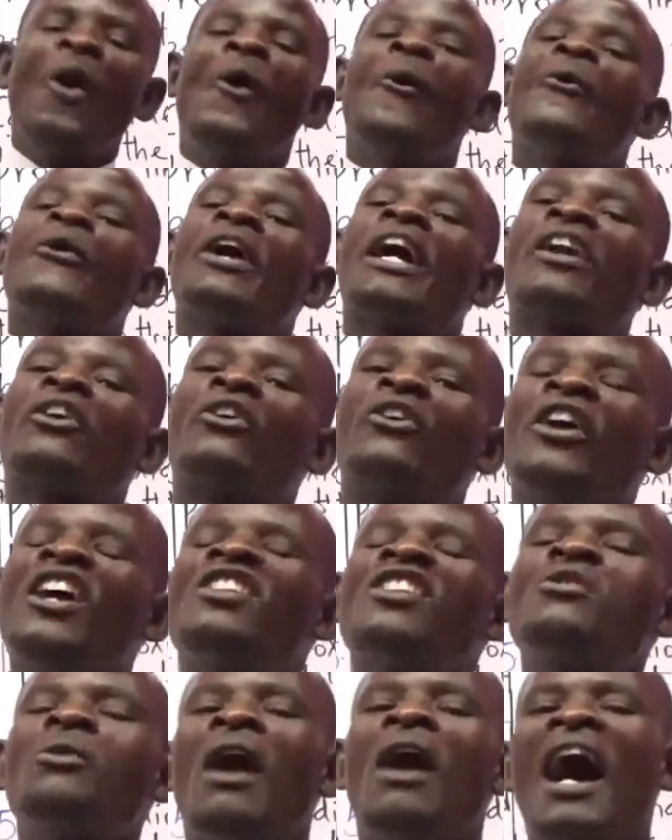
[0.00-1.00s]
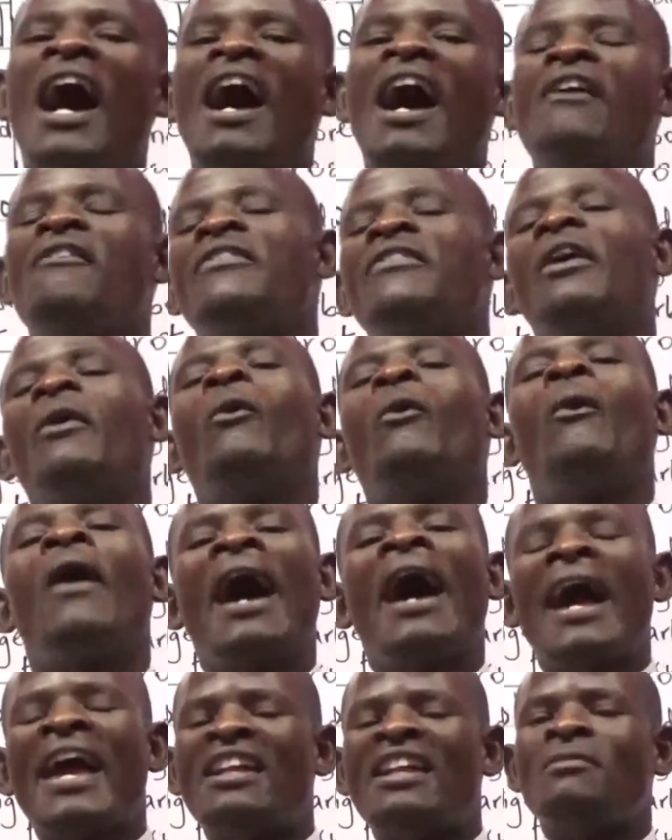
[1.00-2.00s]
we are going to have the
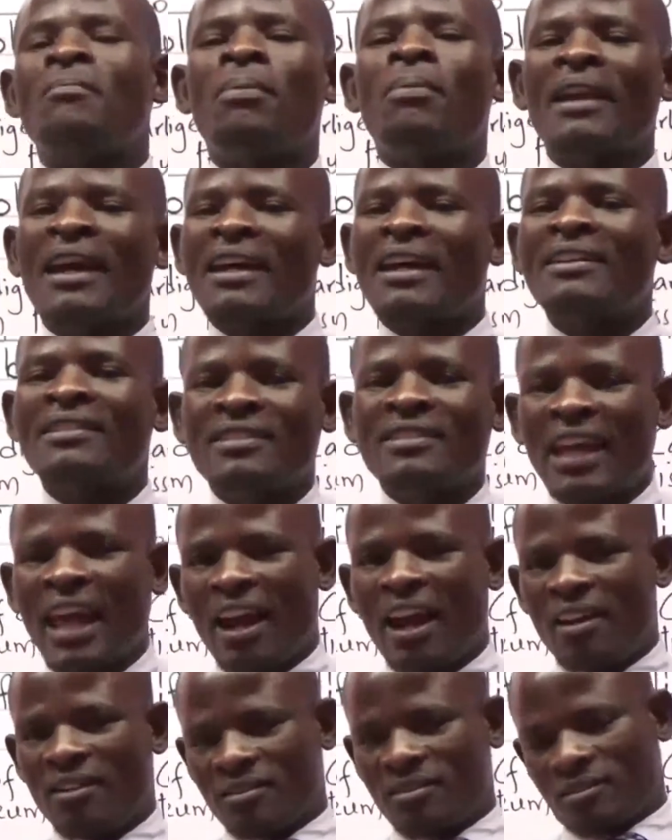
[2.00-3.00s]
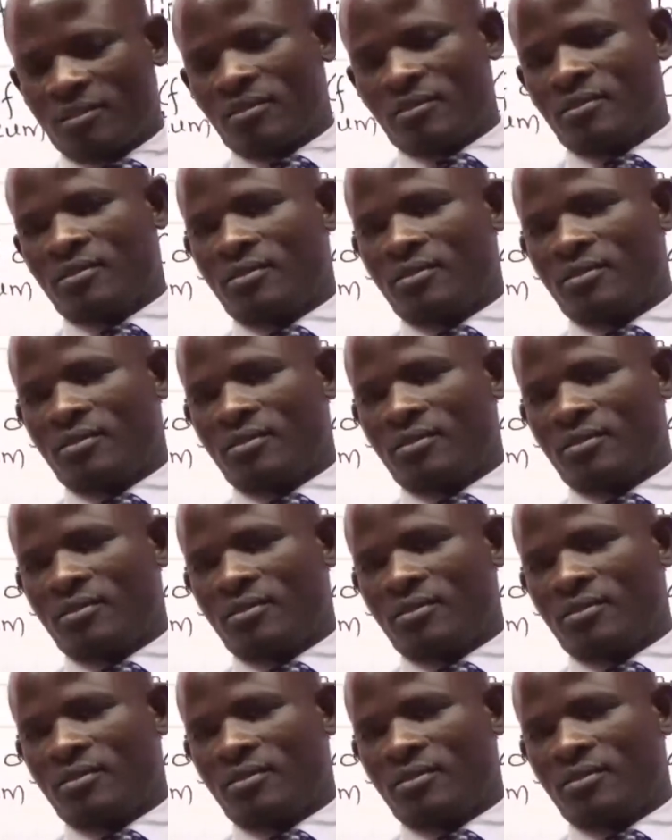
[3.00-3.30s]
white blood cells,